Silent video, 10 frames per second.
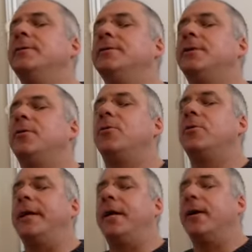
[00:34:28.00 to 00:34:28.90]
So
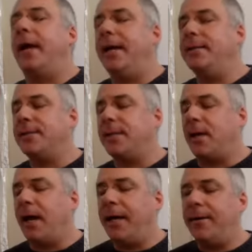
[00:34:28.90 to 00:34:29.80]
holding our hands, a
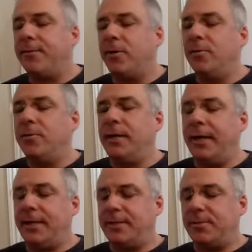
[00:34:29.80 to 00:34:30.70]
lion throne,
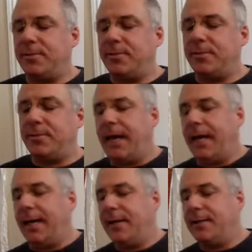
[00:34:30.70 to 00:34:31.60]
as
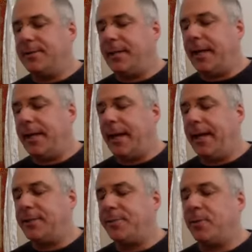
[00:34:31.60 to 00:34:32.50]
well as a
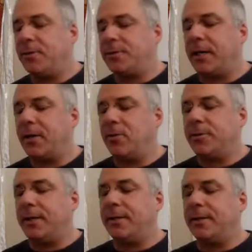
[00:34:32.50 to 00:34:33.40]
8-spoked
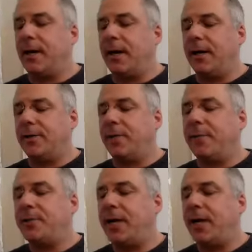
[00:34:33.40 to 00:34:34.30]
golden
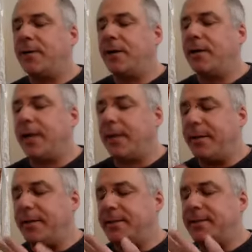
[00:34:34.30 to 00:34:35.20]
Dharma chakra. Again,
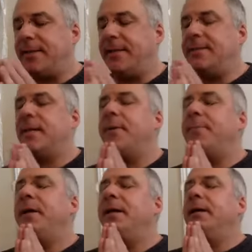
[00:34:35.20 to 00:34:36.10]
we just send these
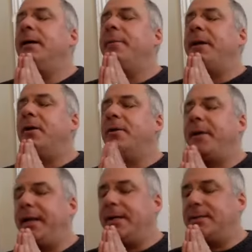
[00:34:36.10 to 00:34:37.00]
up. May all
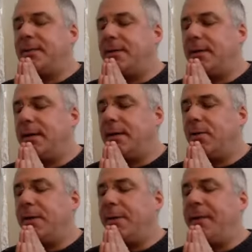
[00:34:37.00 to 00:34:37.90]
beings,
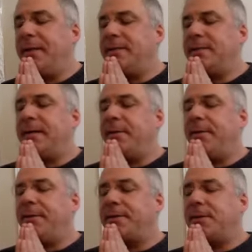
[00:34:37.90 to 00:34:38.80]
holy beings, stay
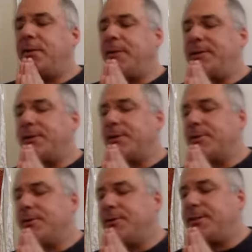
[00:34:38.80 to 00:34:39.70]
with us always. Our
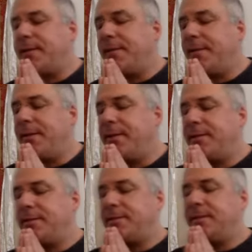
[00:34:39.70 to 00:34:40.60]
gurus stay with
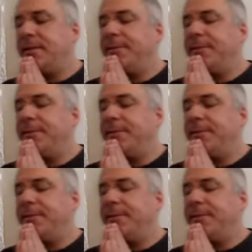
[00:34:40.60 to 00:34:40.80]
us.